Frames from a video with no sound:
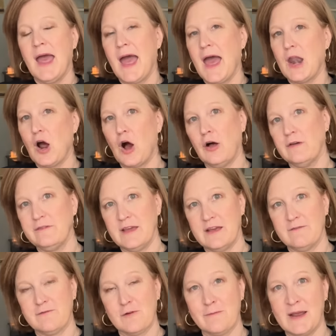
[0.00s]
and all of the
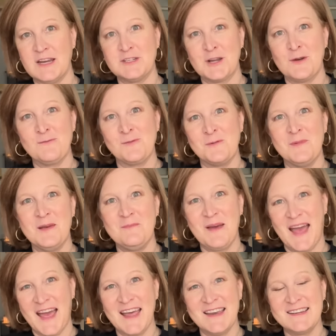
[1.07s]
information will be
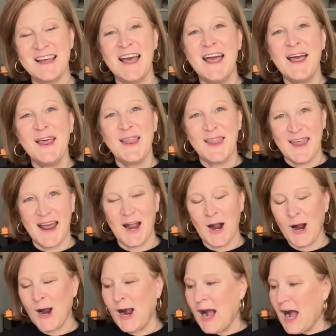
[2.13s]
pinned
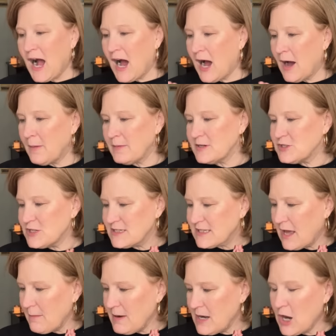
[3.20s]
there. Um, just
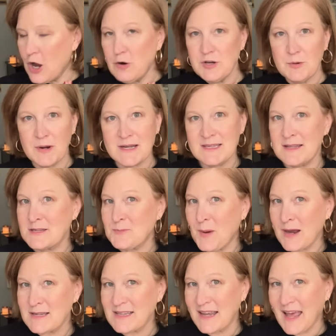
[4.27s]
let me know, do you want to see this
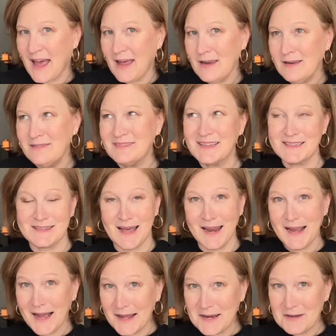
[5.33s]
box again? Because I
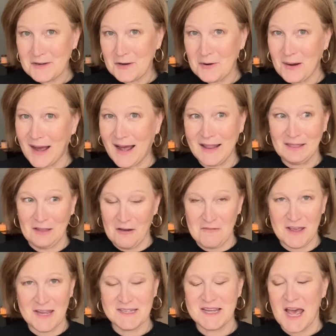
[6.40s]
kind of do. I love
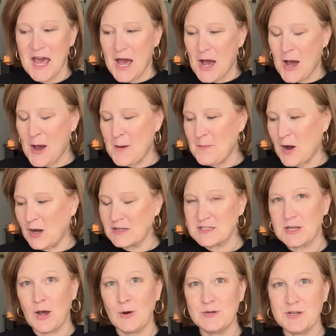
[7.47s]
it. Um,
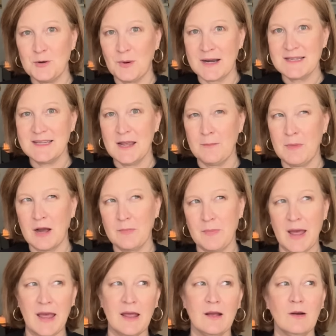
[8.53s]
also, do you want to see a
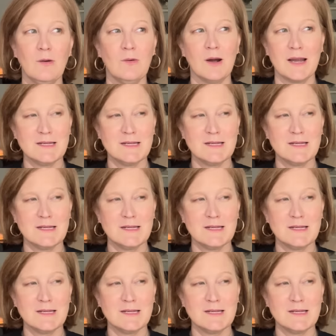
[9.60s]
mukbang where I